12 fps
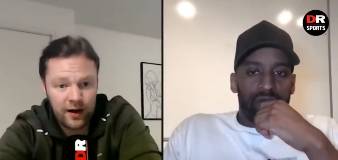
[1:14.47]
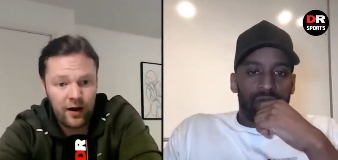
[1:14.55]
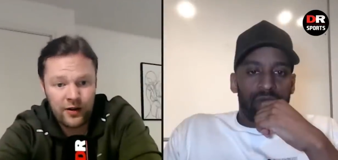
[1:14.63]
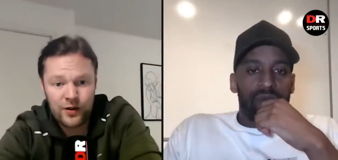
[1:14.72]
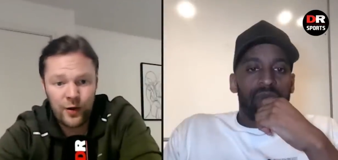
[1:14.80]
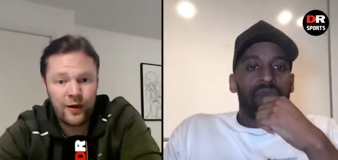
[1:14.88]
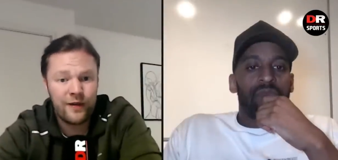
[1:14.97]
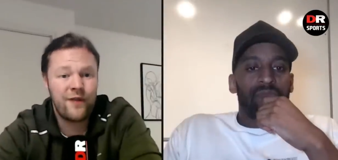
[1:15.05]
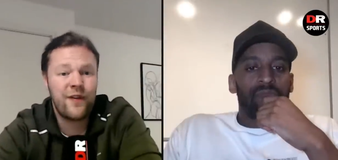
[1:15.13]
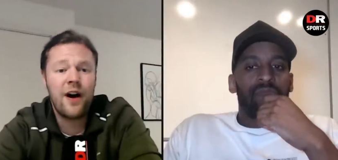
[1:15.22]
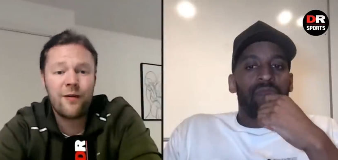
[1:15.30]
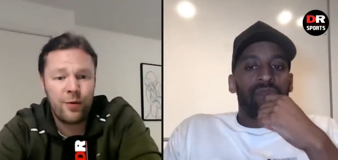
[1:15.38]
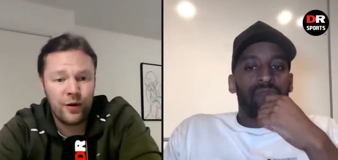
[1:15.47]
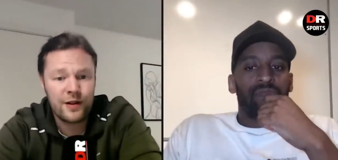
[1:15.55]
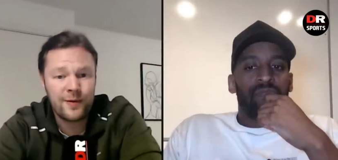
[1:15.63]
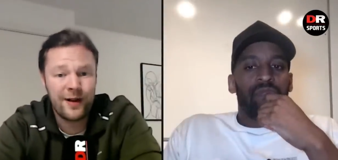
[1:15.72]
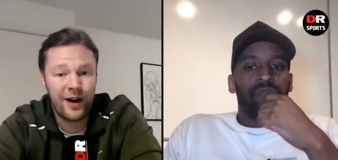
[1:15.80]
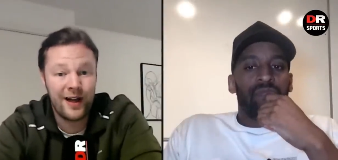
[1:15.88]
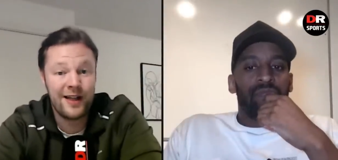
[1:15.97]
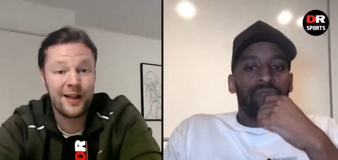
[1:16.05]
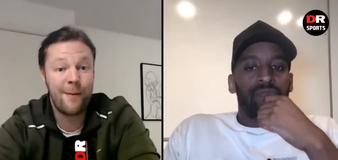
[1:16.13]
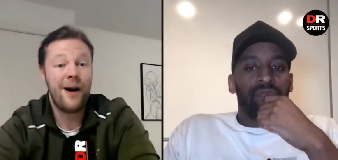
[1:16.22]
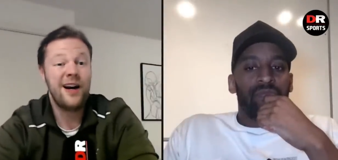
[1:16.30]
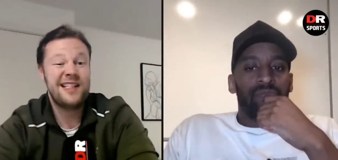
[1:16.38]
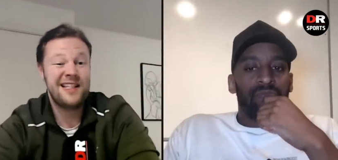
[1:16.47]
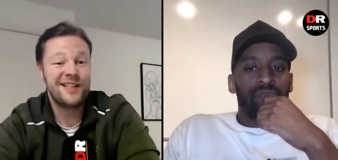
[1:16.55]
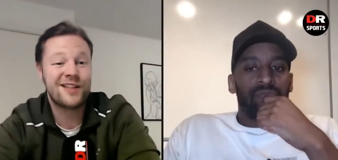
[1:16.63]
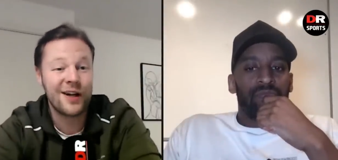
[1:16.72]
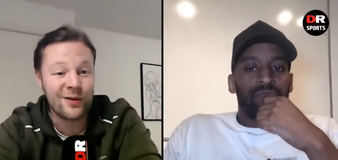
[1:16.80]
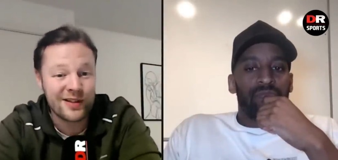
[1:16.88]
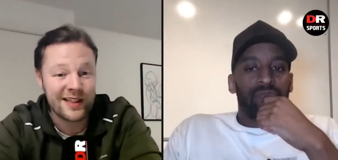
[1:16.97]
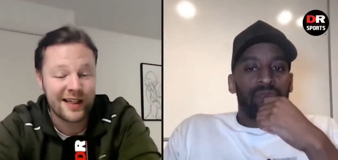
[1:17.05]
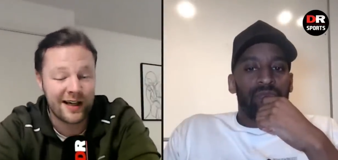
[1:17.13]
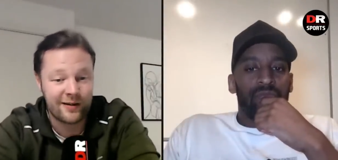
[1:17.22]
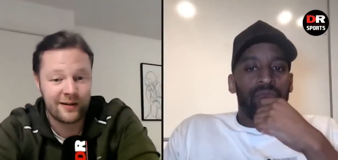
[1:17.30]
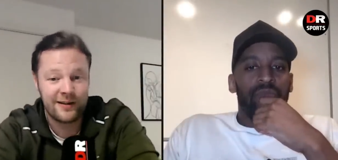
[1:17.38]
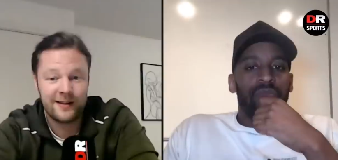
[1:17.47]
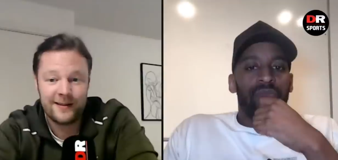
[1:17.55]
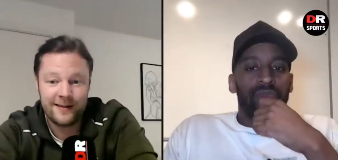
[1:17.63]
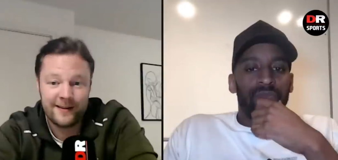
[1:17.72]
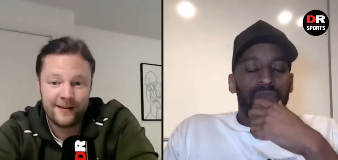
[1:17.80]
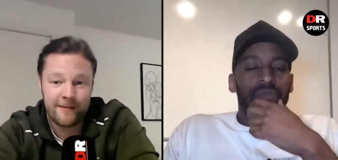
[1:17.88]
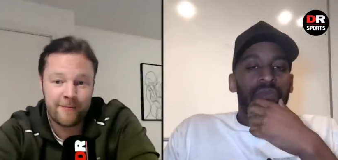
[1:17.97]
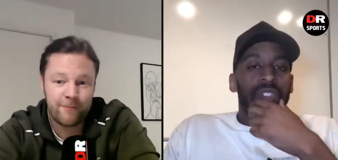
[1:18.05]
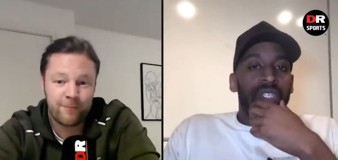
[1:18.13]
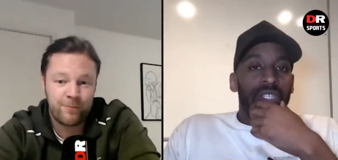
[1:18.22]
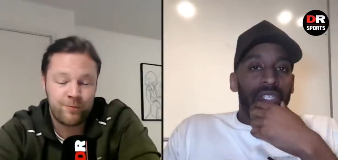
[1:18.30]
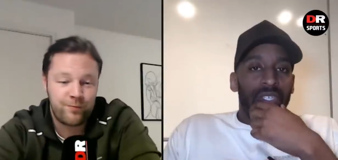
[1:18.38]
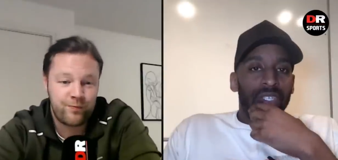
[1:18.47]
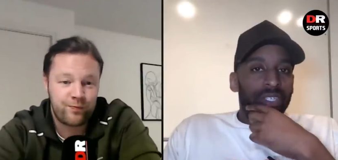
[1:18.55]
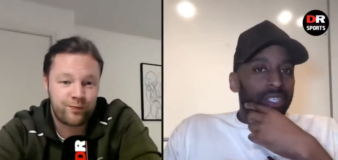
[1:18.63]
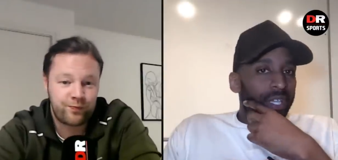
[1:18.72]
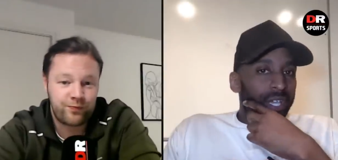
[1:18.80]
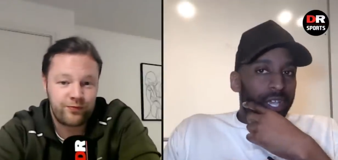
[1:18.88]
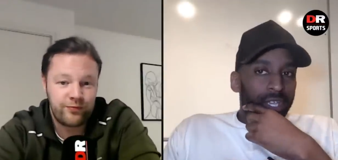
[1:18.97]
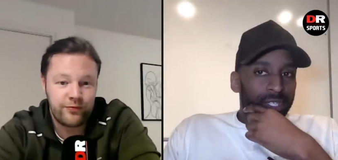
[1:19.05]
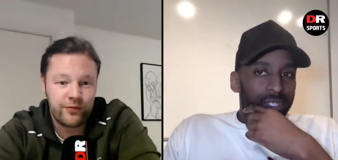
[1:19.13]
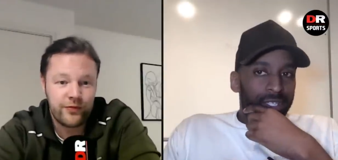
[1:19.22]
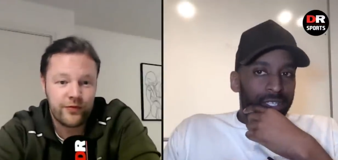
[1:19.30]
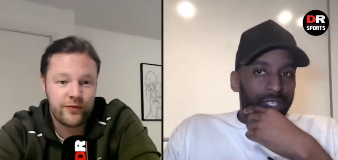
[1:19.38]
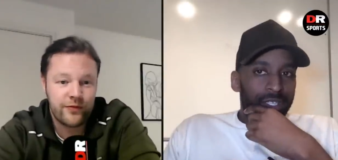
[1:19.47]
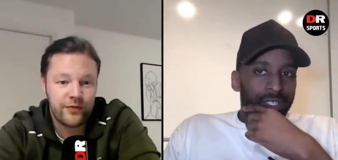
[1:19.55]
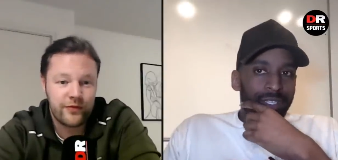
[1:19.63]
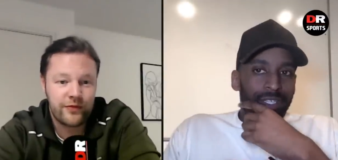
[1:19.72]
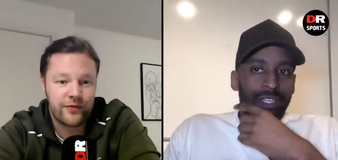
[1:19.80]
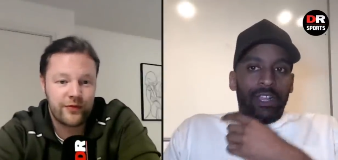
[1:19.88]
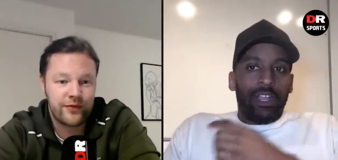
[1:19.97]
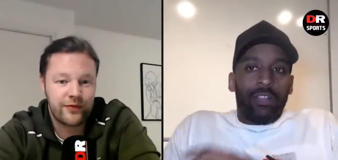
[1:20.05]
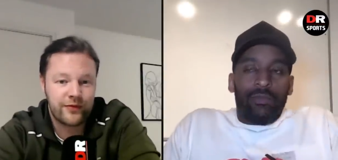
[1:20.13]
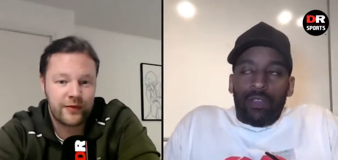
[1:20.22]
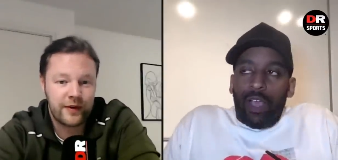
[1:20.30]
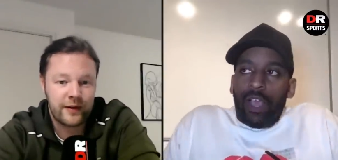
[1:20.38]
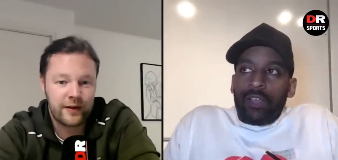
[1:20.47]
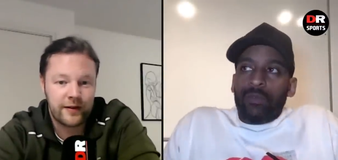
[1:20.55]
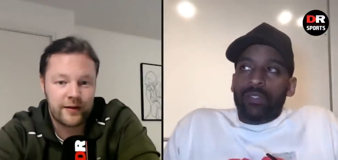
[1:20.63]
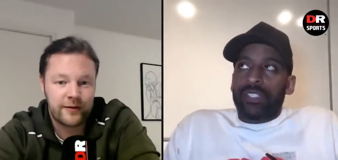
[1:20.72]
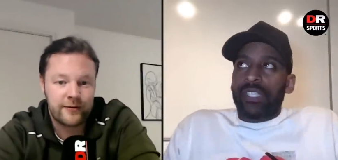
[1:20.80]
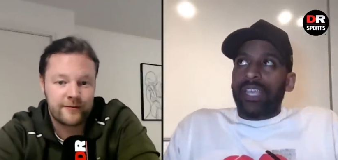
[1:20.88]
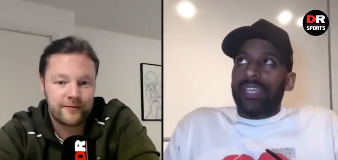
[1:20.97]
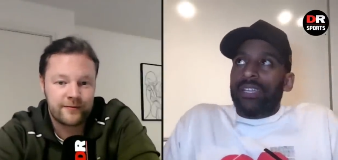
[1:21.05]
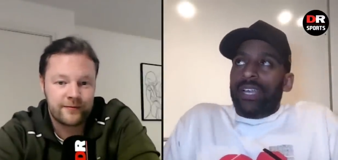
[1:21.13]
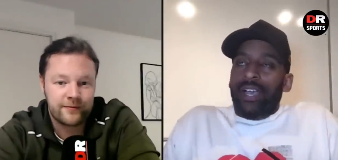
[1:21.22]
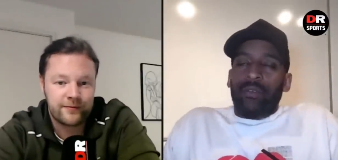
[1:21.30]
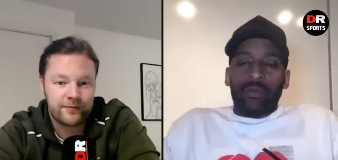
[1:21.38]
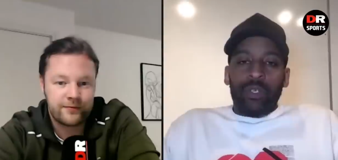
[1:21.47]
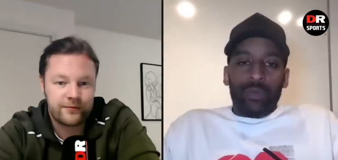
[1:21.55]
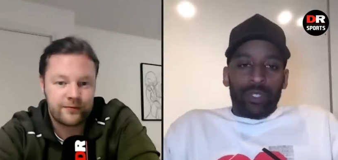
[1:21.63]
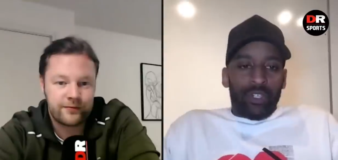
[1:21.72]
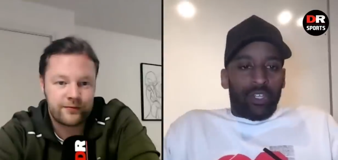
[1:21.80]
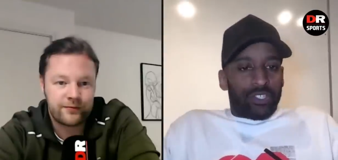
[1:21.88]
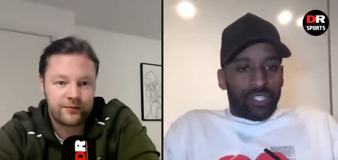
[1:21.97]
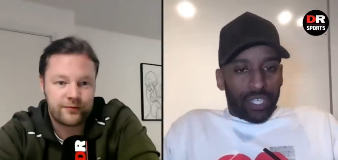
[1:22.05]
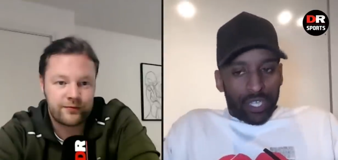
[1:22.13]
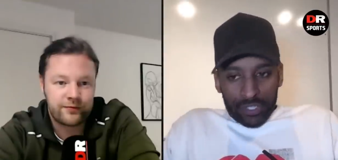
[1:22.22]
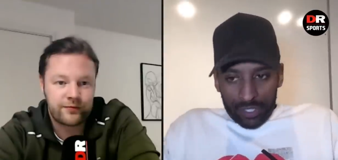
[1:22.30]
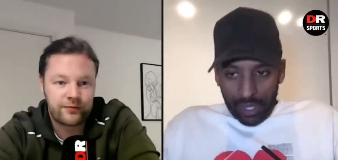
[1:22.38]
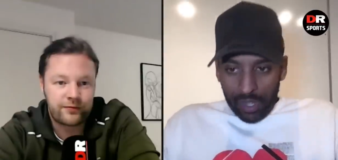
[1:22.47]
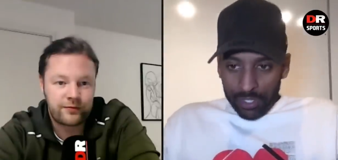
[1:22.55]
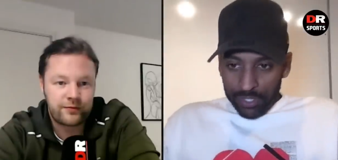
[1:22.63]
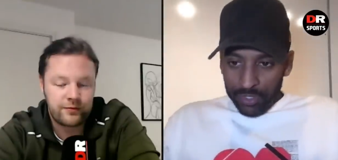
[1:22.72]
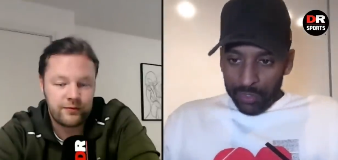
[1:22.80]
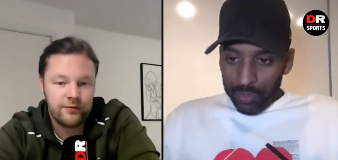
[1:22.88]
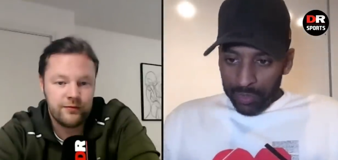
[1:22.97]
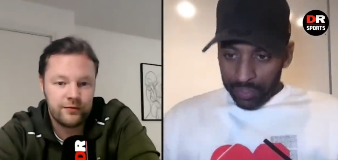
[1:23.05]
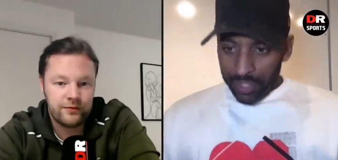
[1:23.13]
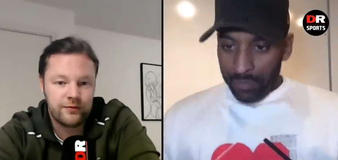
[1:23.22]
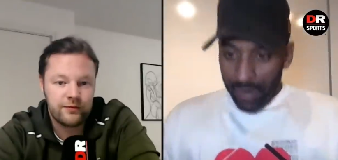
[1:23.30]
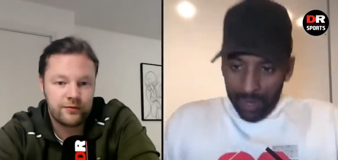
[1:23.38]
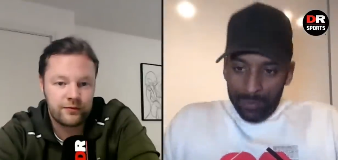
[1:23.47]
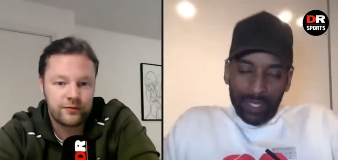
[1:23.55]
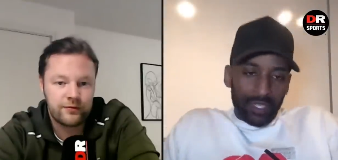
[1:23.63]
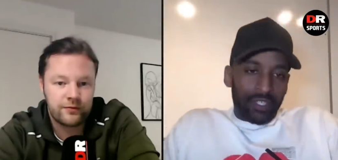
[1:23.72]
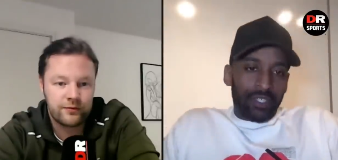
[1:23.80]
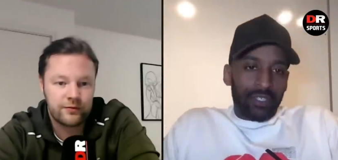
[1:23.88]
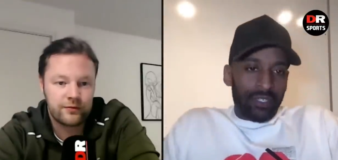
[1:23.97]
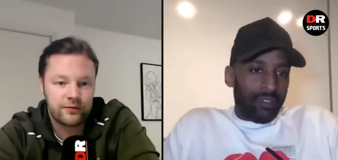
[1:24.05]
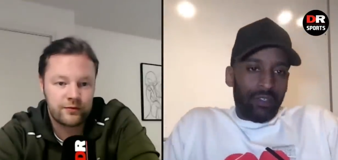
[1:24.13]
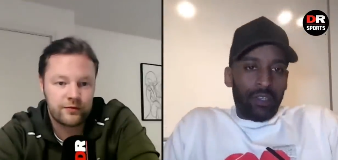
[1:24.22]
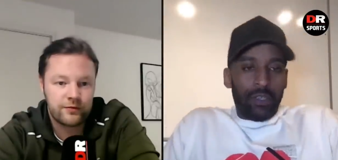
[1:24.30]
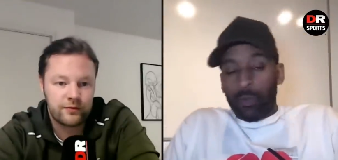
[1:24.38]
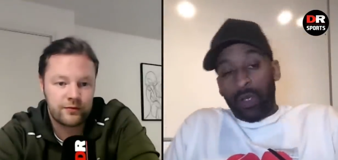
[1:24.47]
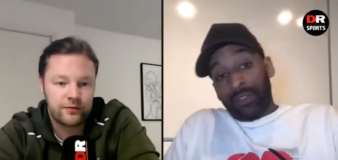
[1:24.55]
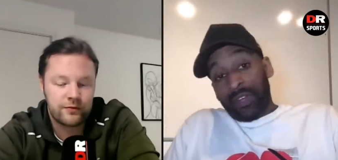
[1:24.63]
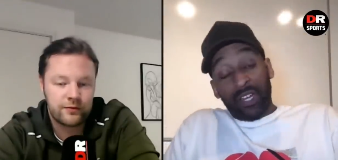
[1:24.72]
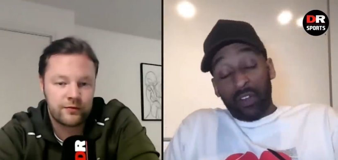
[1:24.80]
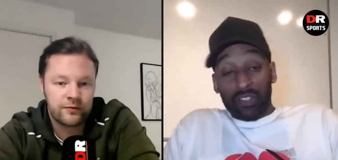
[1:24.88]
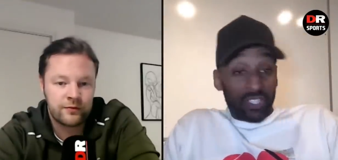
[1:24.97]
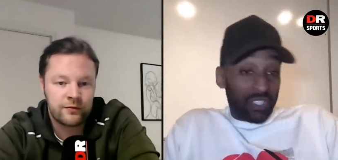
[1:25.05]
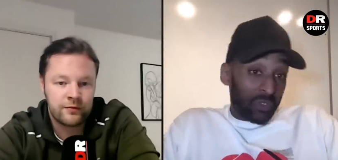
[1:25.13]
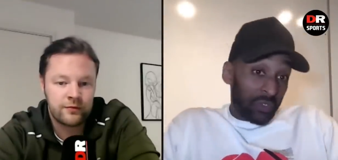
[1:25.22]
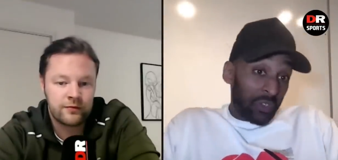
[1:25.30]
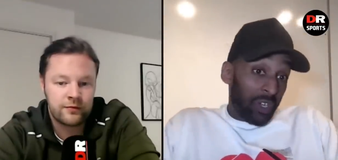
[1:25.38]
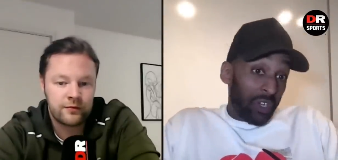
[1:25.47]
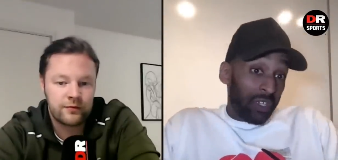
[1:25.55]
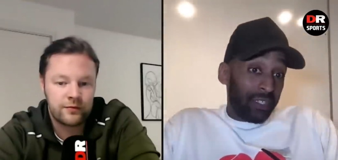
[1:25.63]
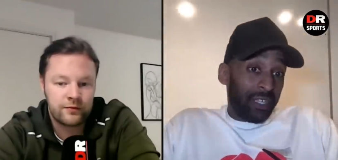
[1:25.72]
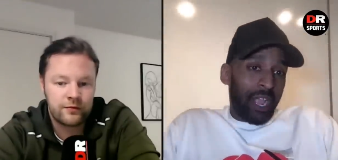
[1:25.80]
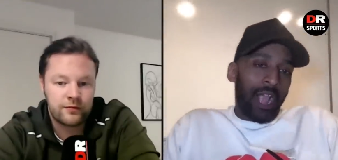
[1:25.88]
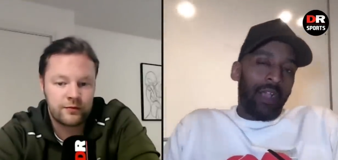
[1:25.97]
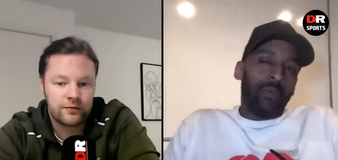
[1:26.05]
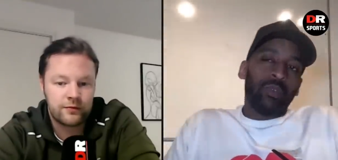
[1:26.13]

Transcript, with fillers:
Speaker 1: Arsenal only five points behind the mighty Chelsea now. Yeah, the,
Speaker 2: I was saying that we would have lost against Arsenal, in my opinion, whether they lost this or not. I, I